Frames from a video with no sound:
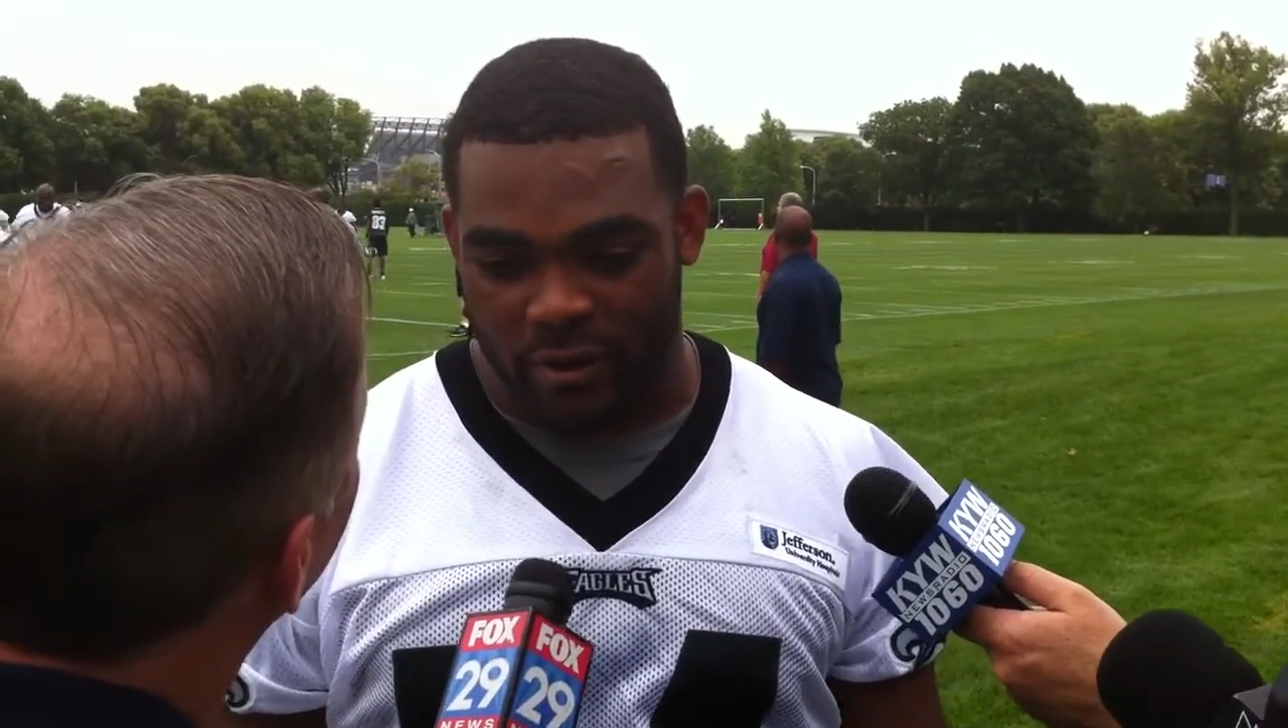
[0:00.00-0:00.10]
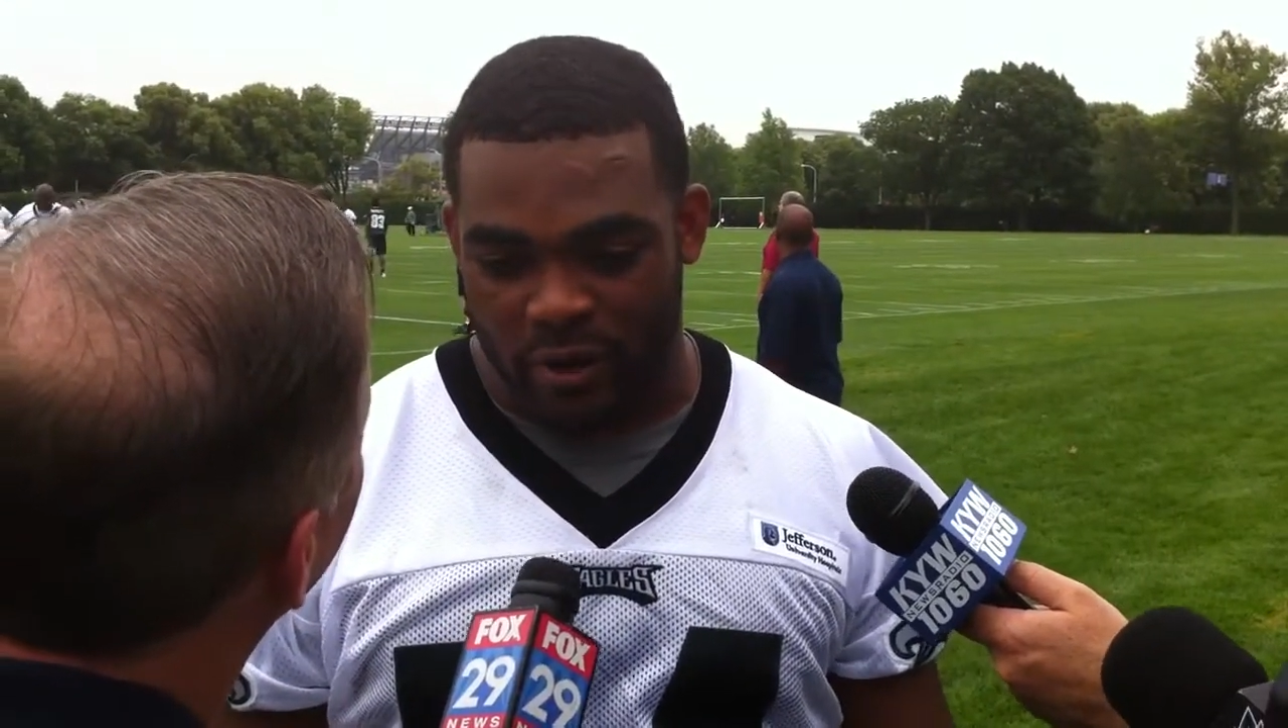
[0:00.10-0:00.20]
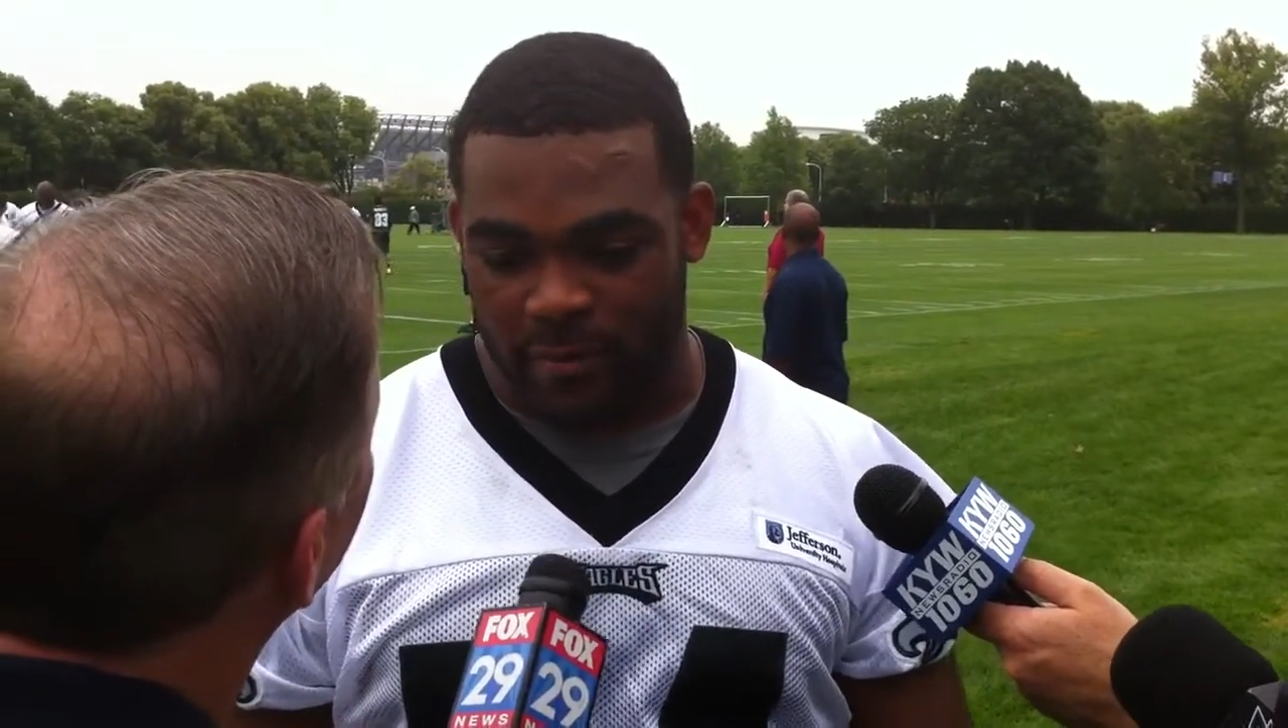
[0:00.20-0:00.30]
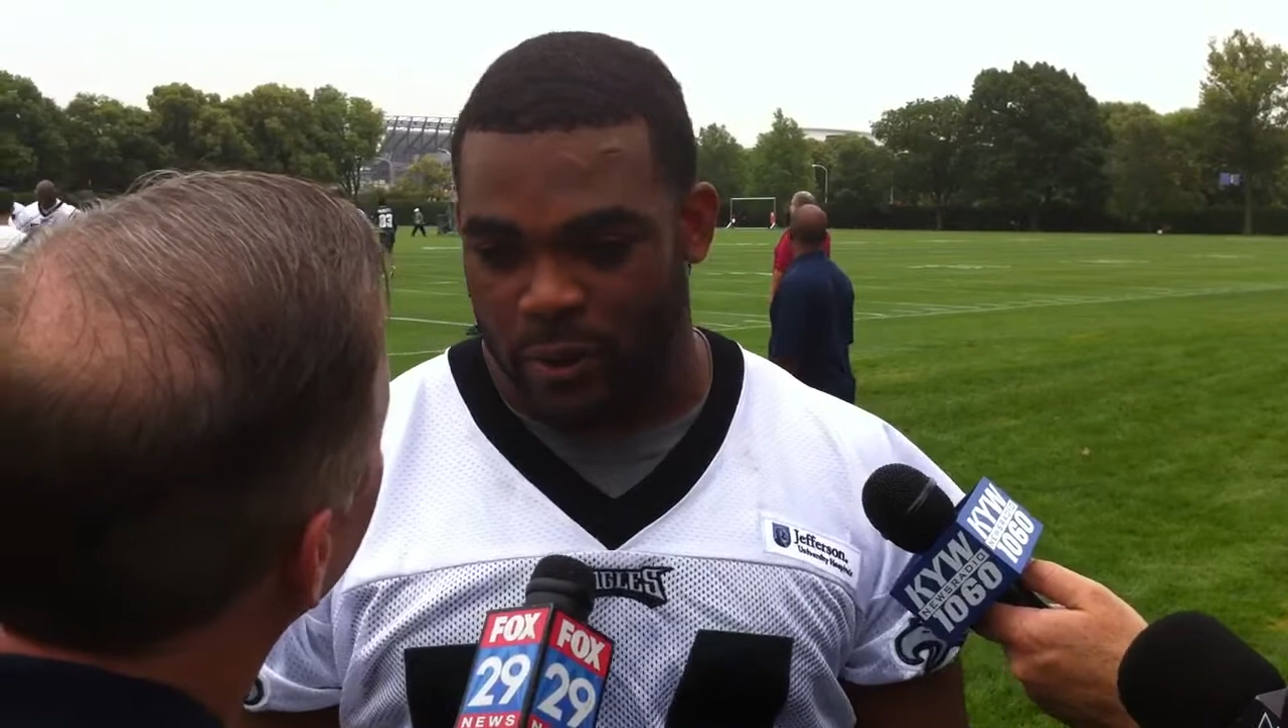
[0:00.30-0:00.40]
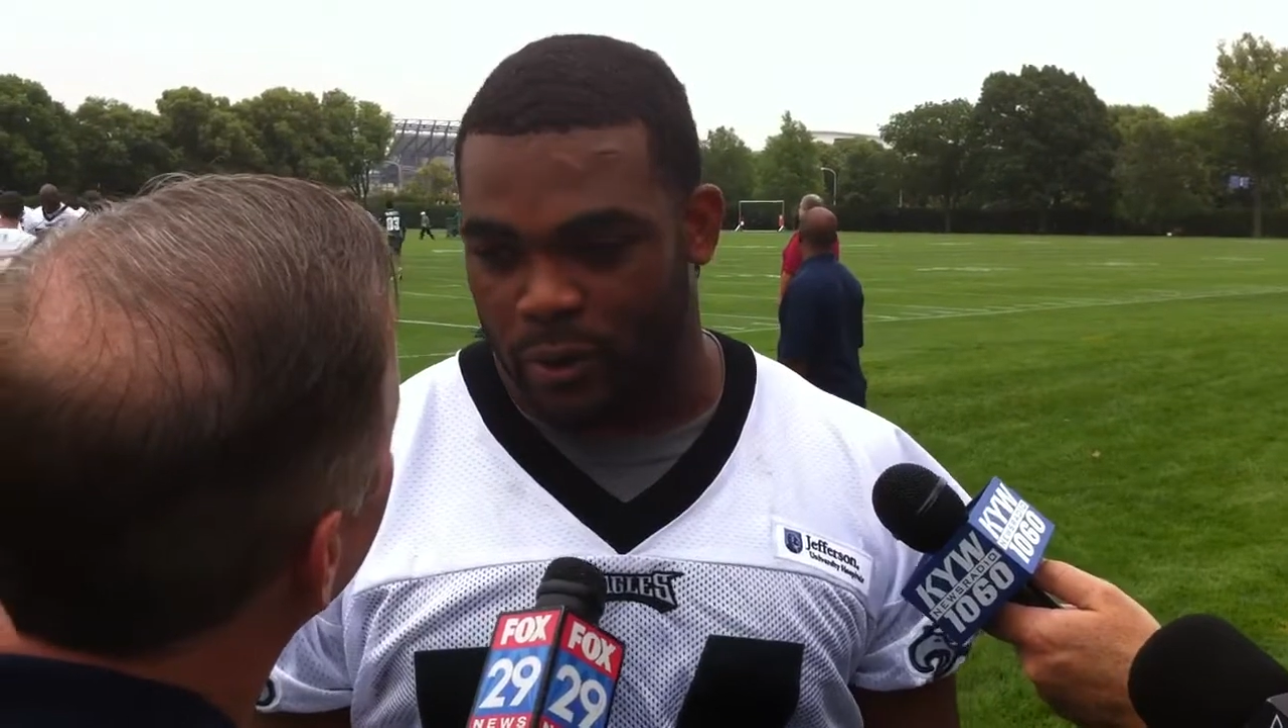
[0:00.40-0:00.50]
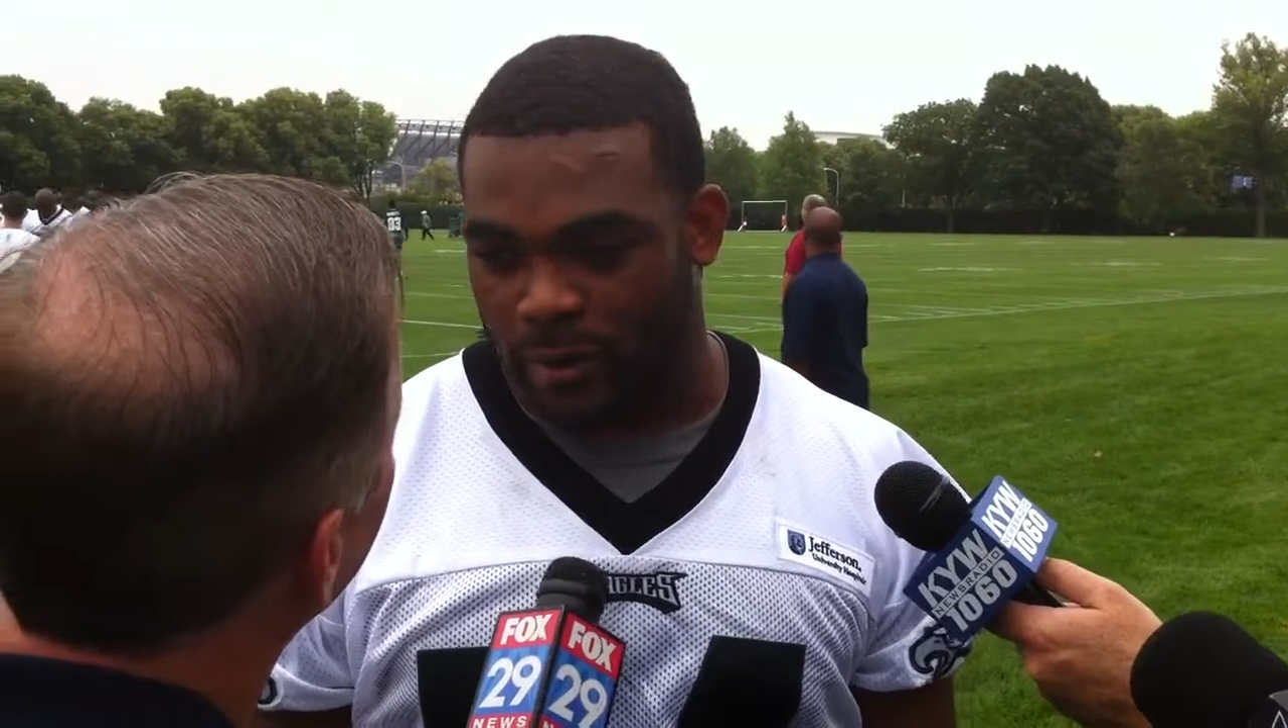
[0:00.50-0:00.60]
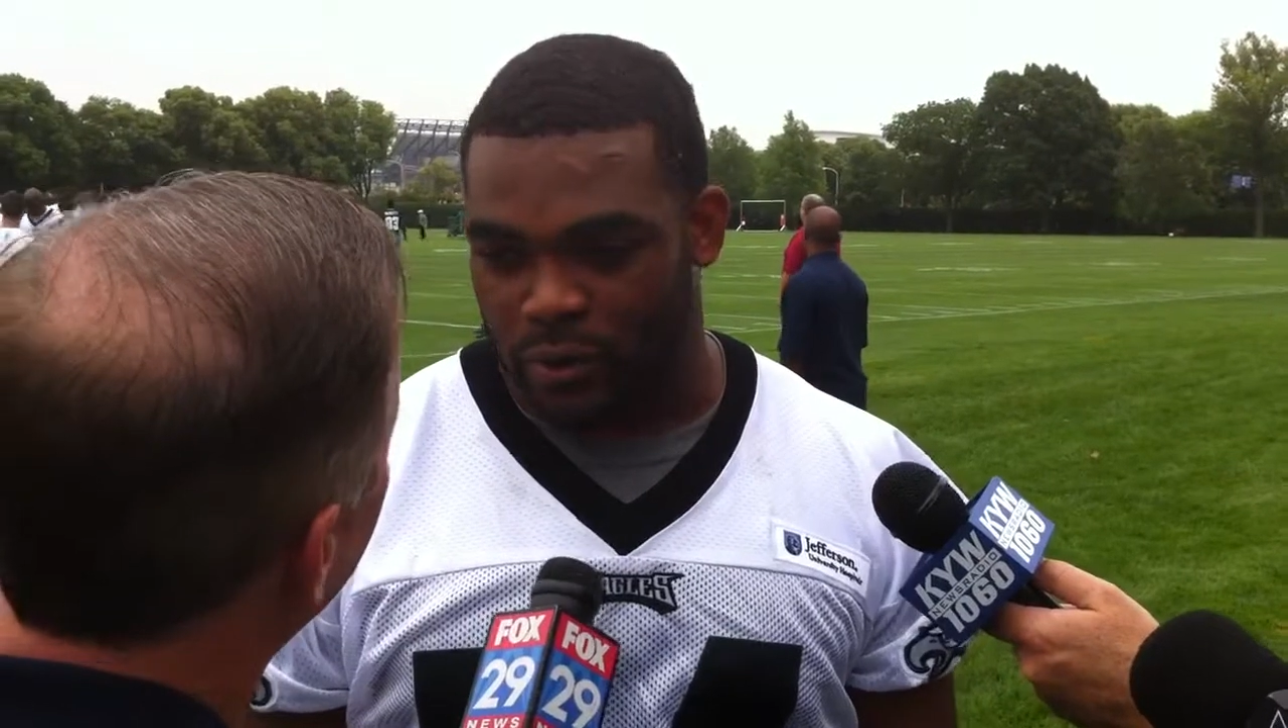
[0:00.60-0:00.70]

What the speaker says: that's what I'm doing.